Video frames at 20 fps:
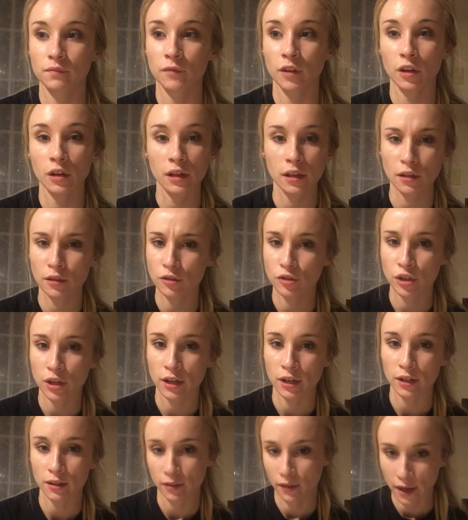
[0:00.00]
very
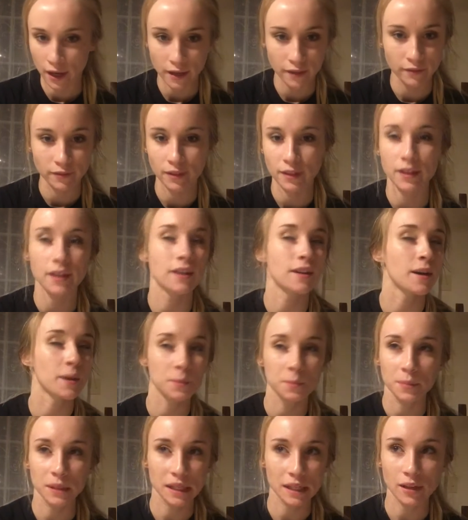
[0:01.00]
energetic, lively, and
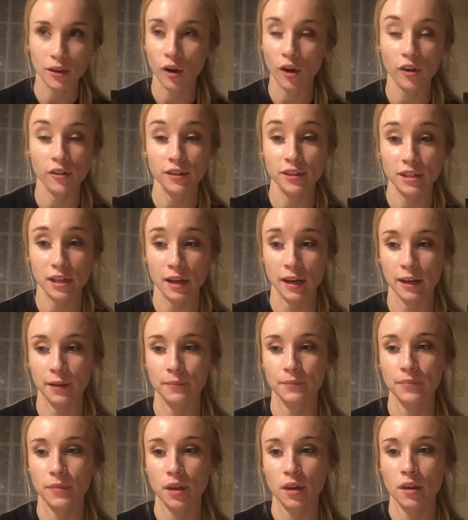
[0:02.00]
upbeat all the
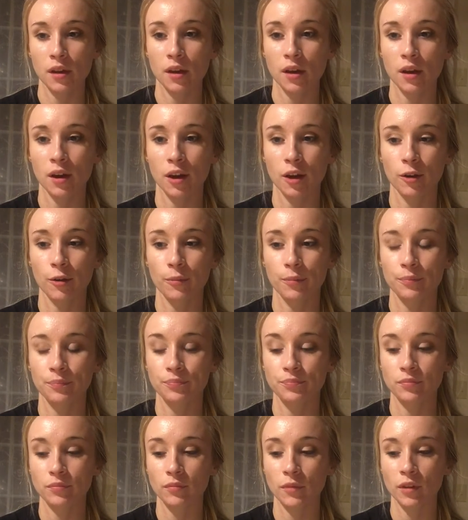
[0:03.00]
time.
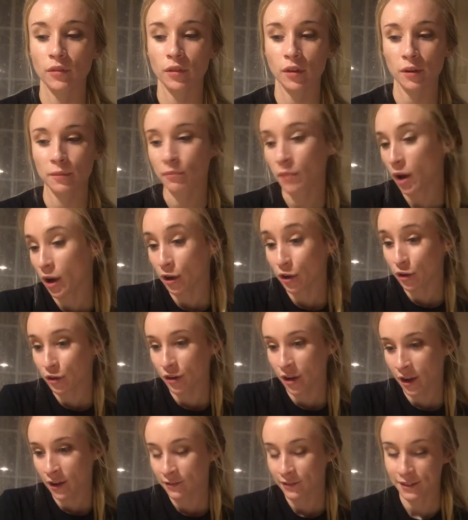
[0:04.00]
Very
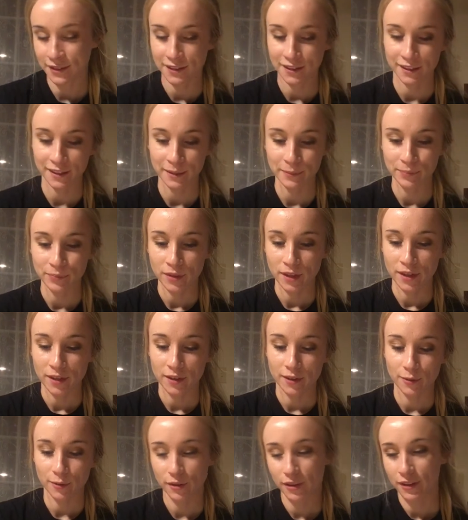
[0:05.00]
modern, obviously,
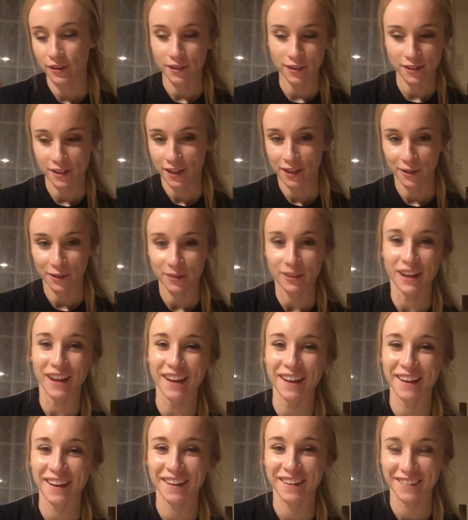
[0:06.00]
within the title.
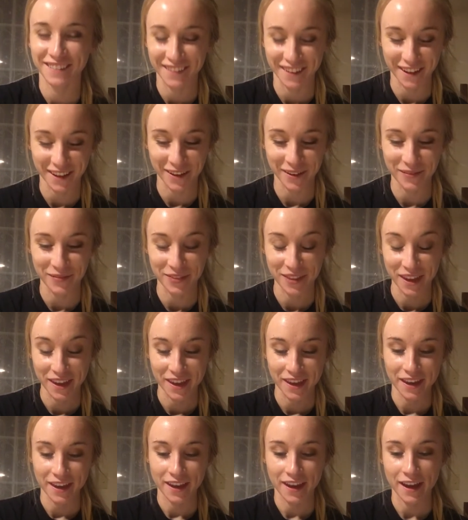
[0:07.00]

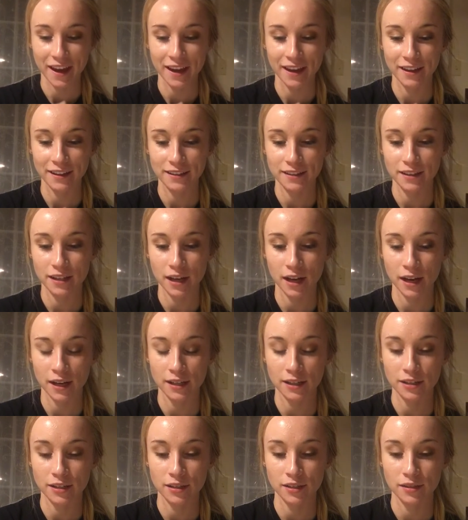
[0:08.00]
And
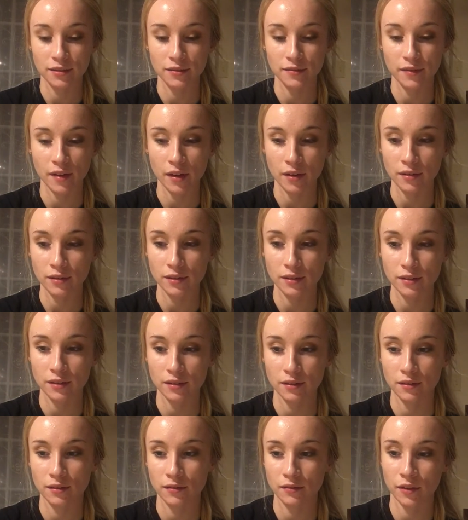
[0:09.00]
I just felt
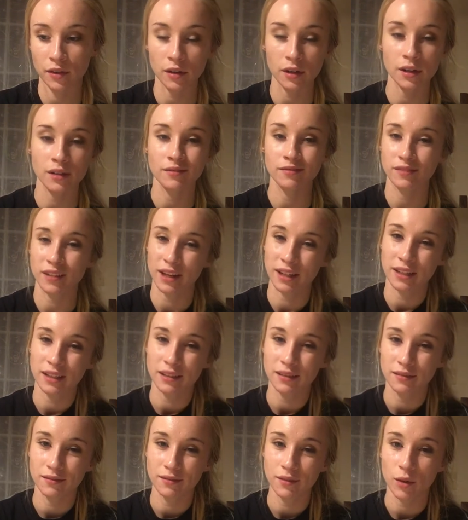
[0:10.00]
very
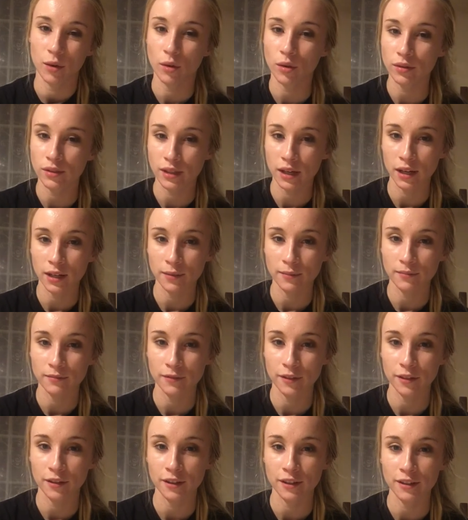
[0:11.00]
invited the whole
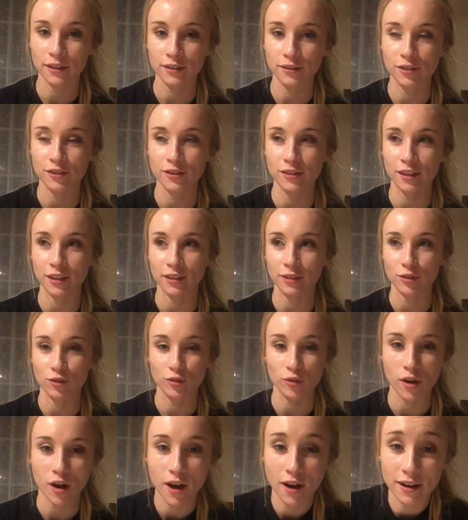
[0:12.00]
time, very just like
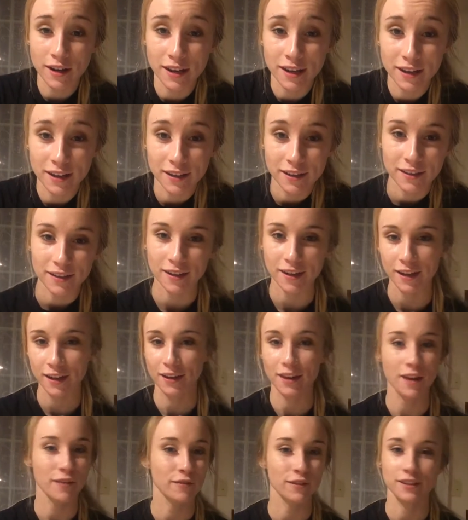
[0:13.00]
drawn in
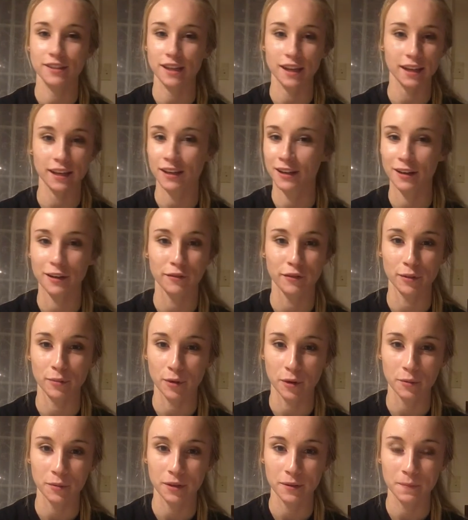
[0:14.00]
at every second and every
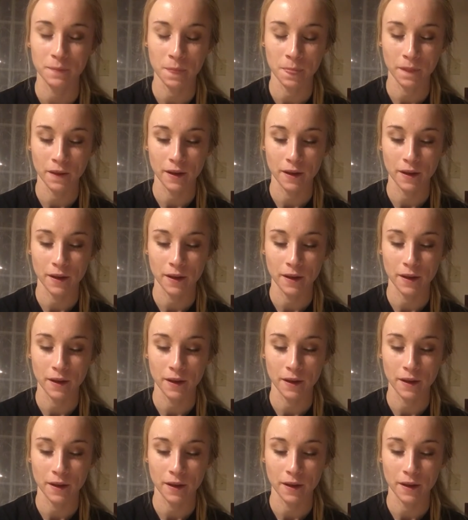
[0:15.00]
moment.